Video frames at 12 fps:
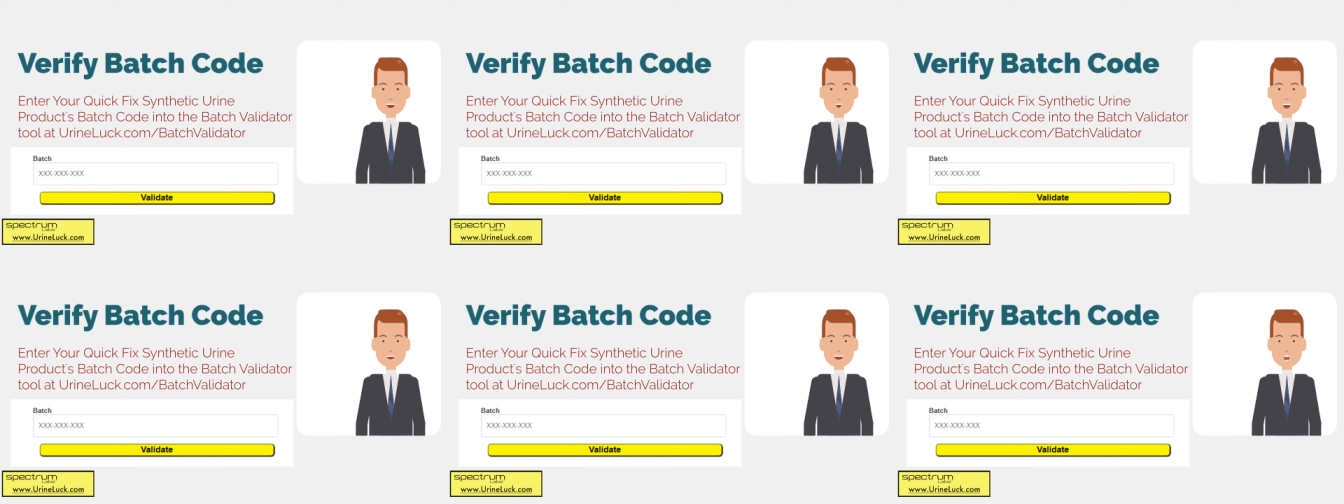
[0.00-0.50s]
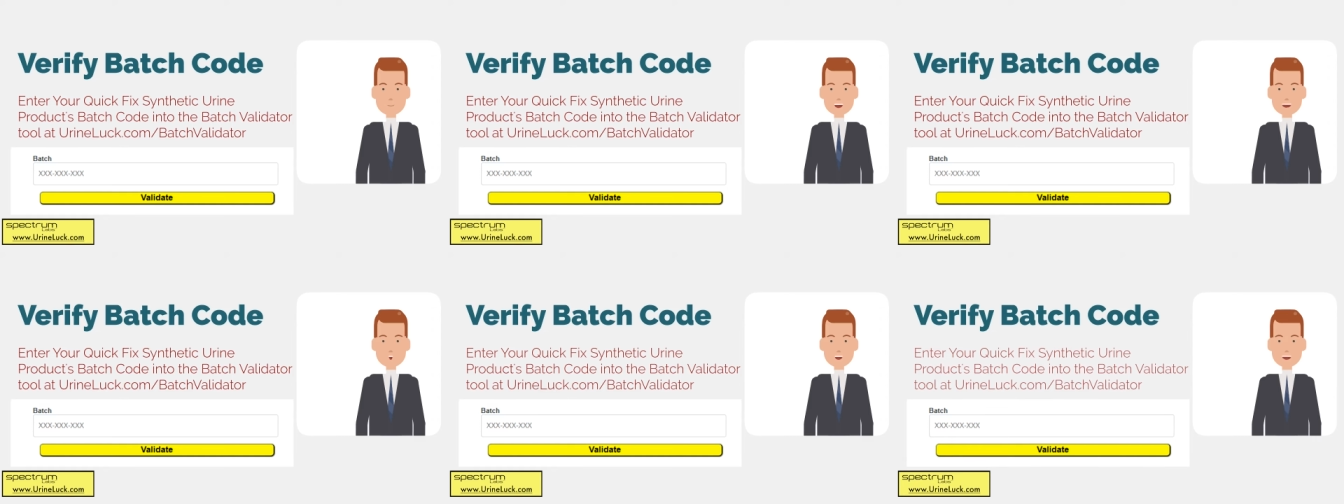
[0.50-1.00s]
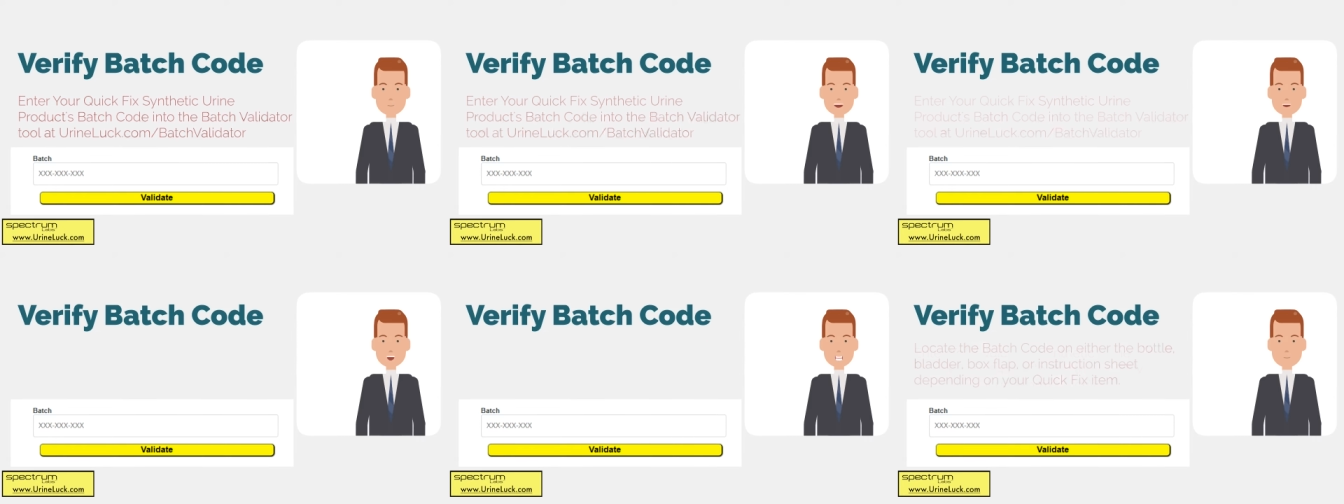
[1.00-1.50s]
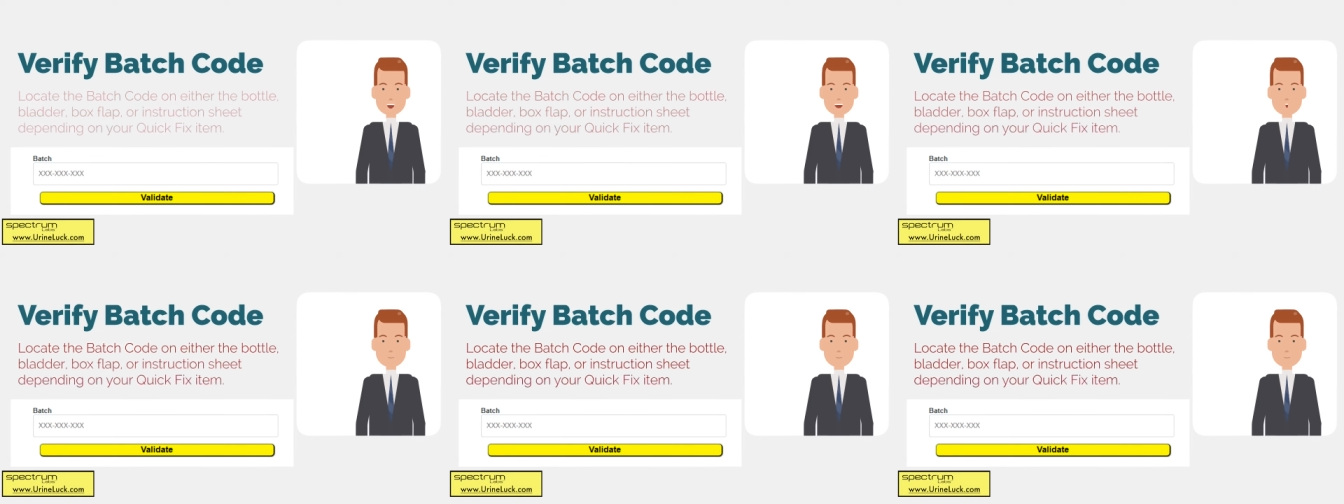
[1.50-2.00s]
into the batch validator to verify
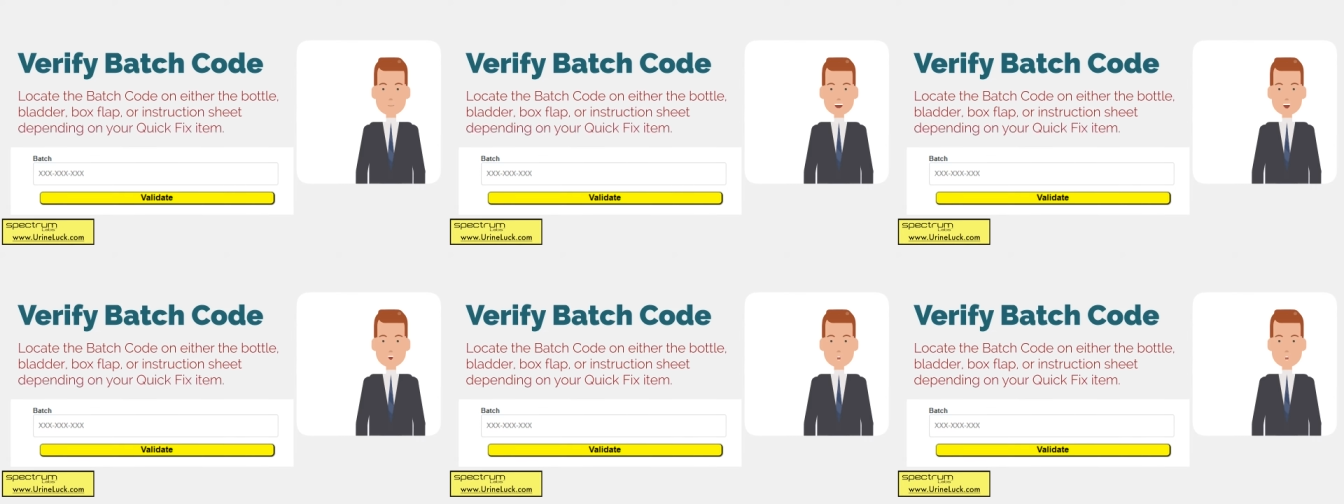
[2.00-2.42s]
if it's good to